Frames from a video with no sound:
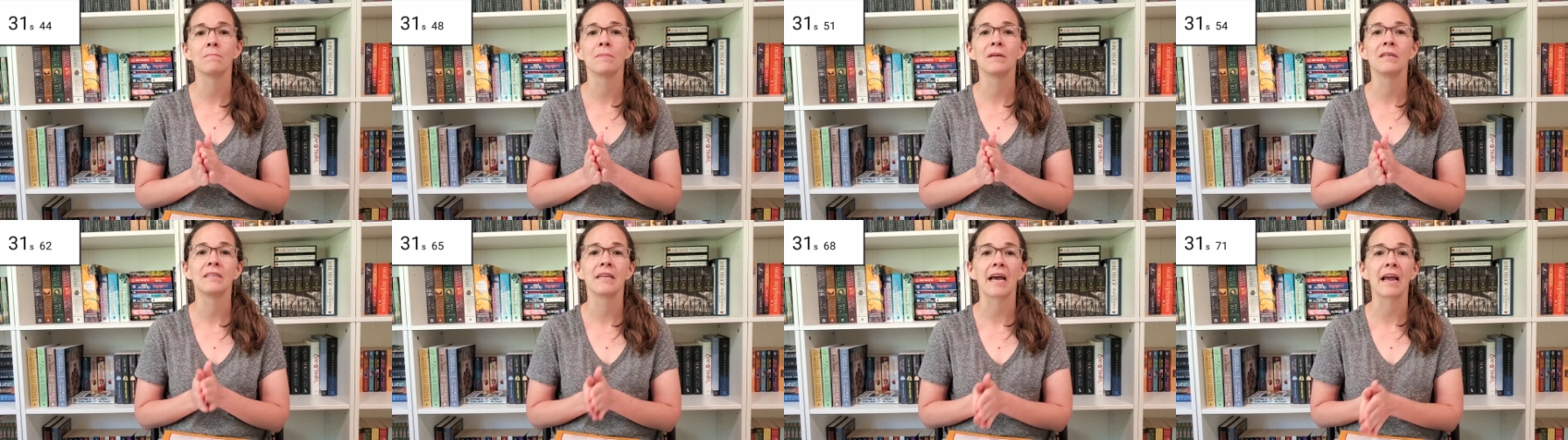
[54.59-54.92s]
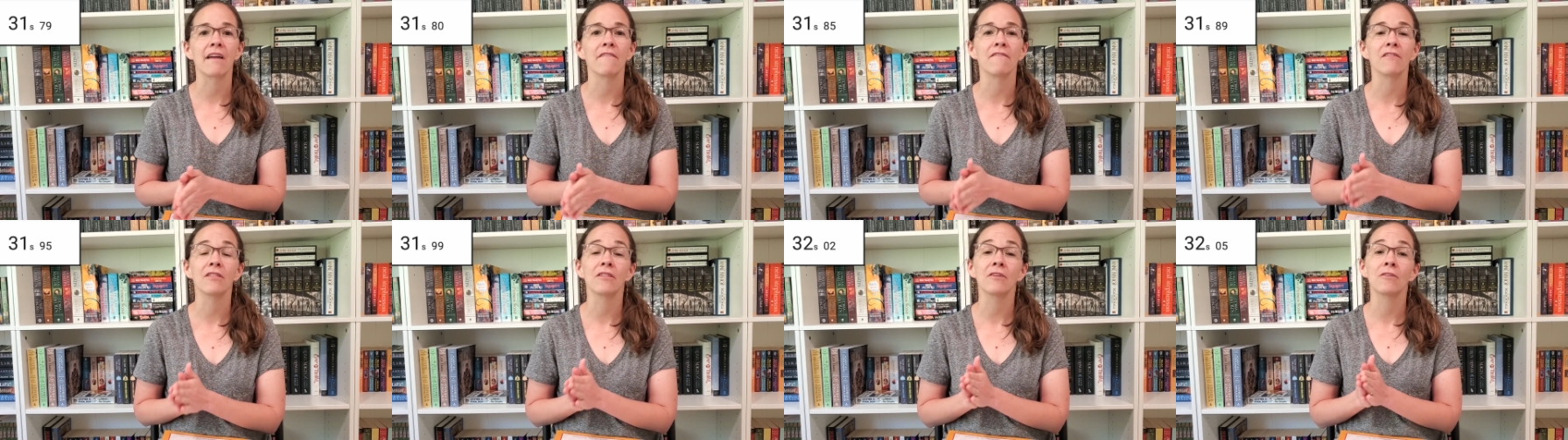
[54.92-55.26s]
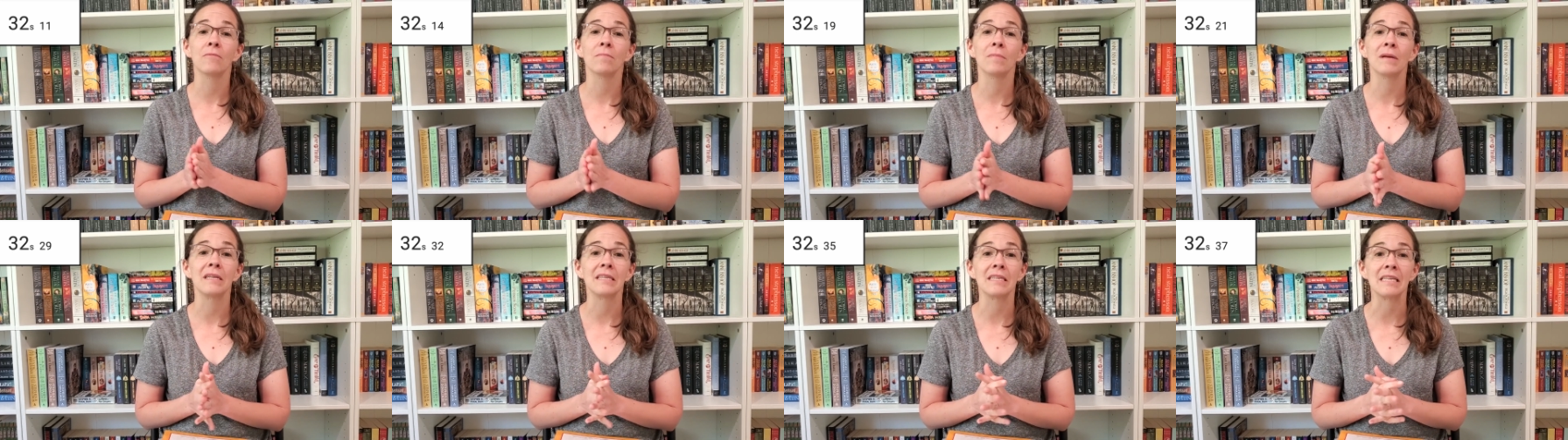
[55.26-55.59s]
but dive a little
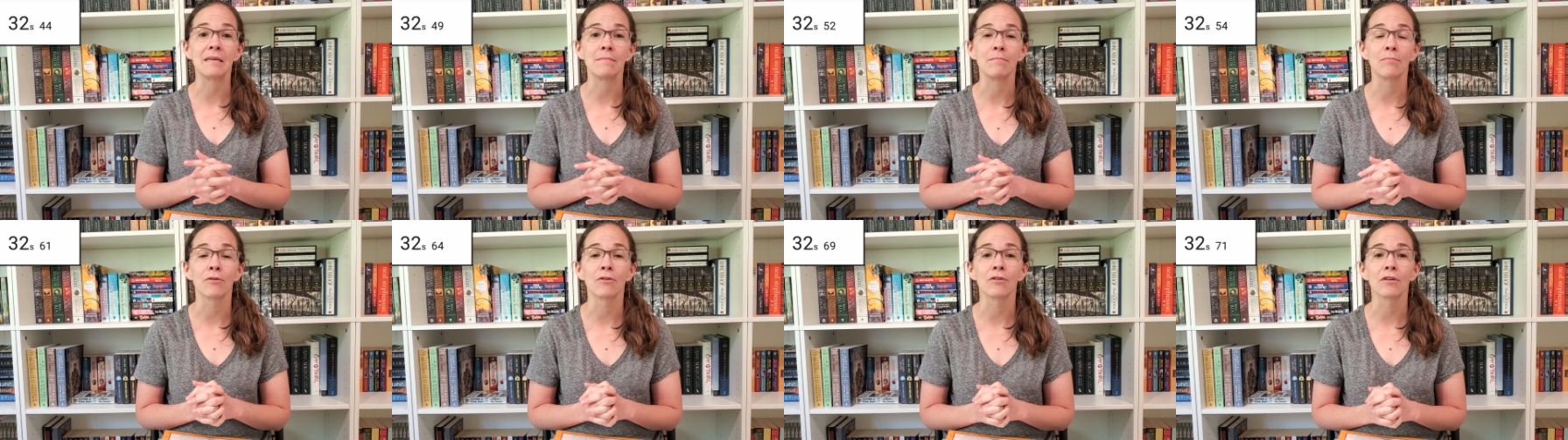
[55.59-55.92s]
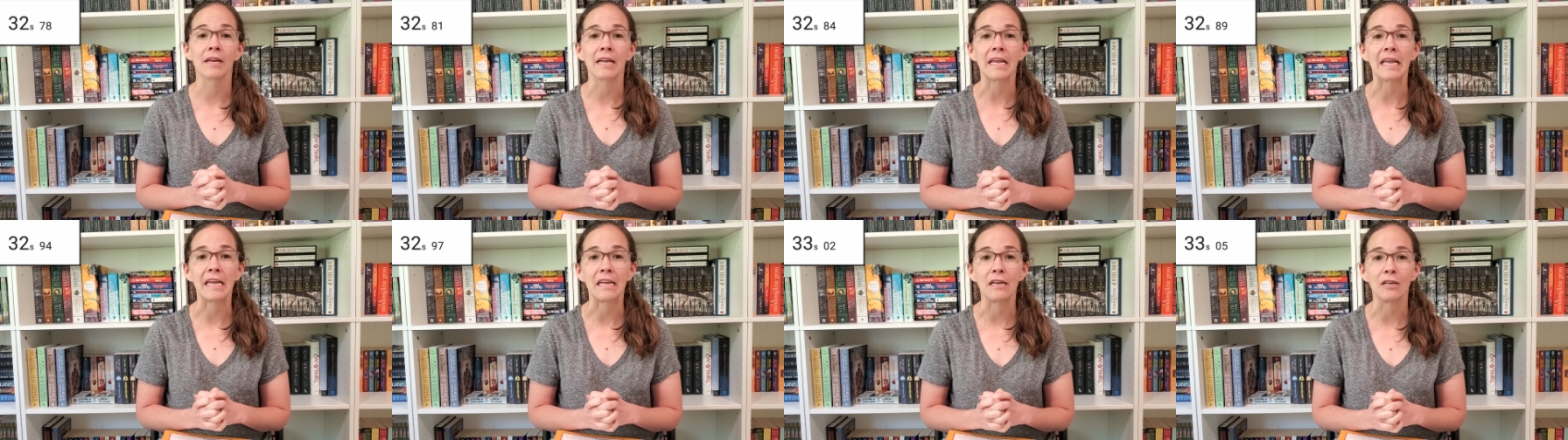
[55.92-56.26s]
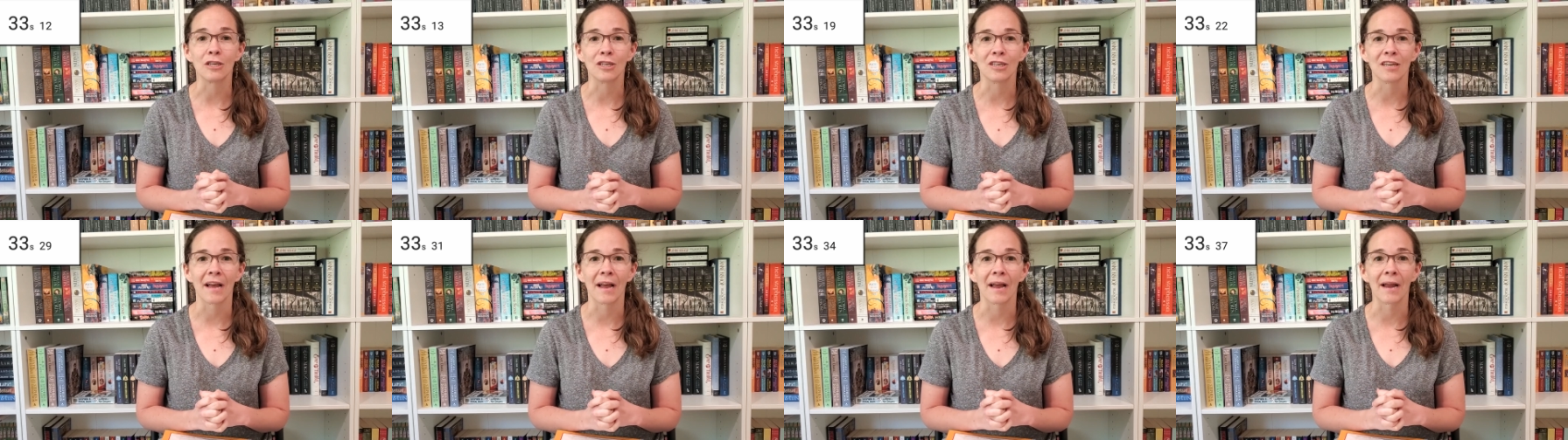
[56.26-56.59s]
bit deeper
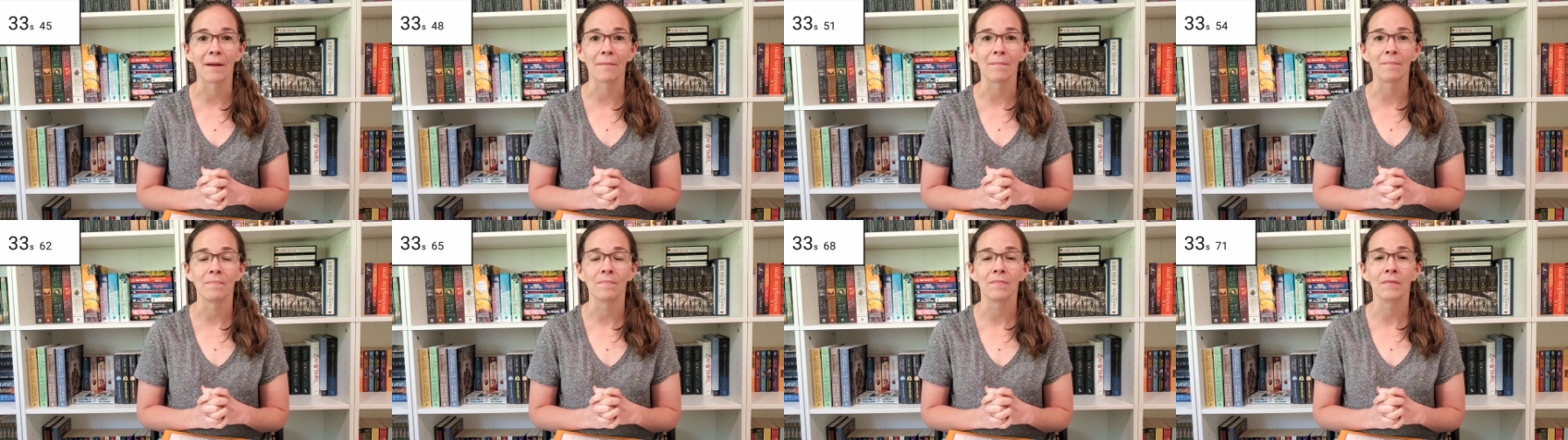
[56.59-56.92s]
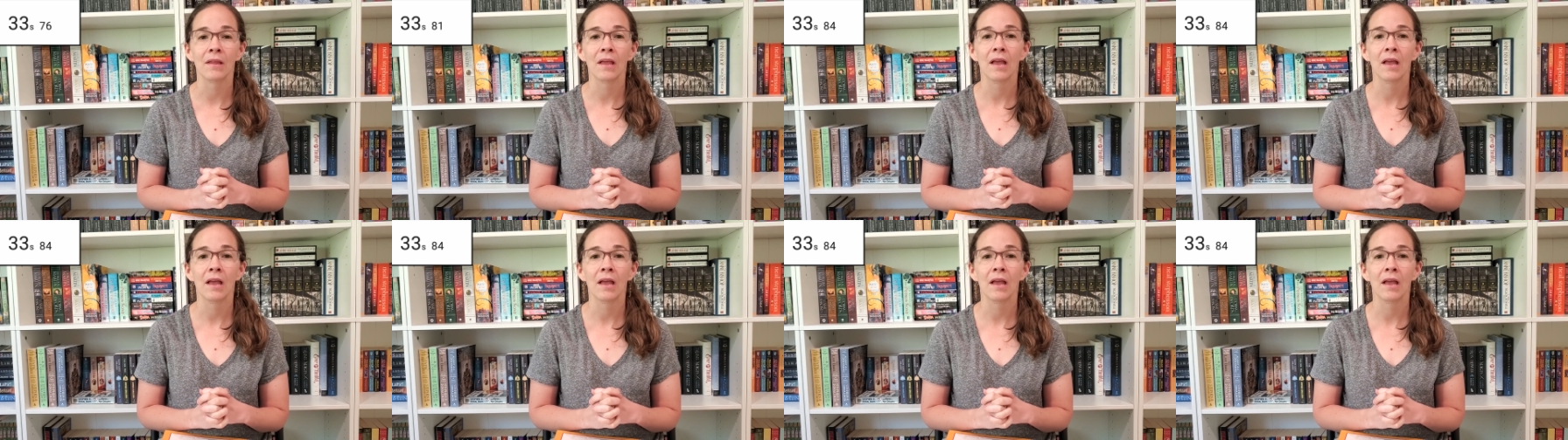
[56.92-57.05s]
each time.